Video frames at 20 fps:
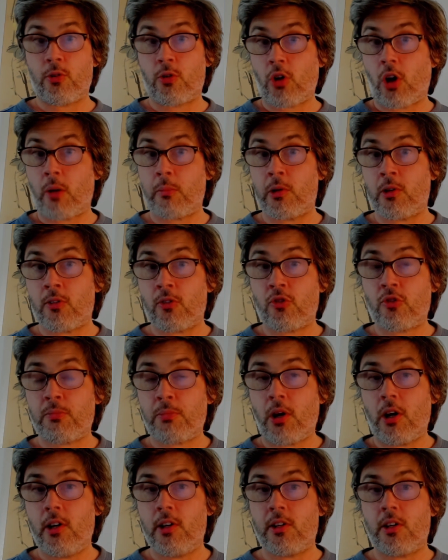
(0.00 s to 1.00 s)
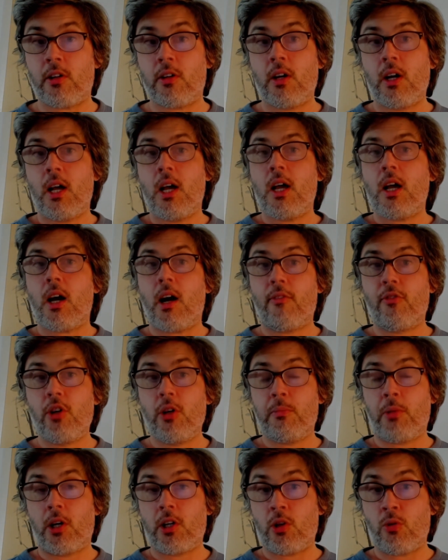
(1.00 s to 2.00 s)
Communist Party,
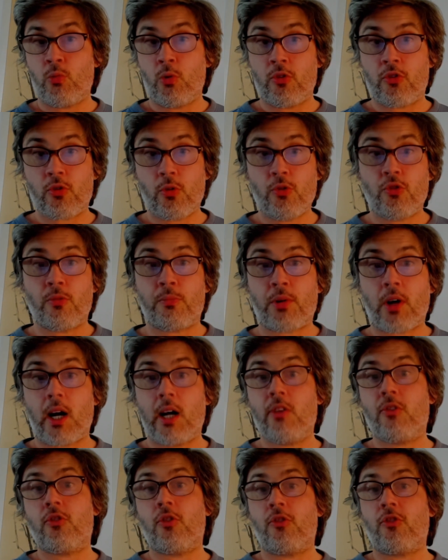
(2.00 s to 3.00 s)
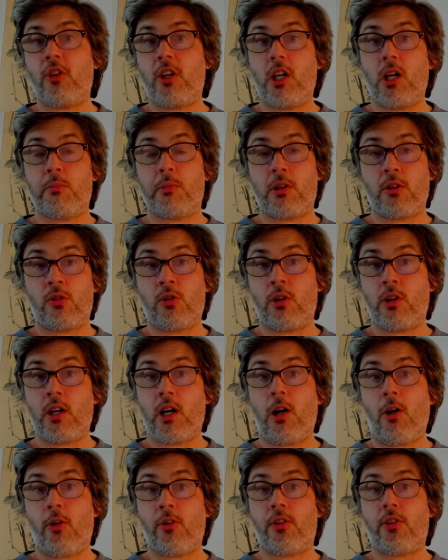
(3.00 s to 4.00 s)
everybody was so surprised to see him in good
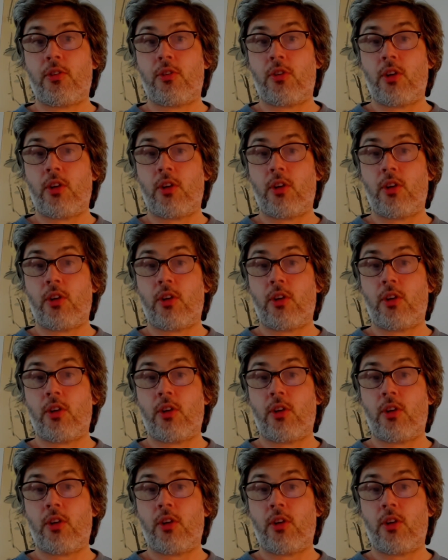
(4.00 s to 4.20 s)
health,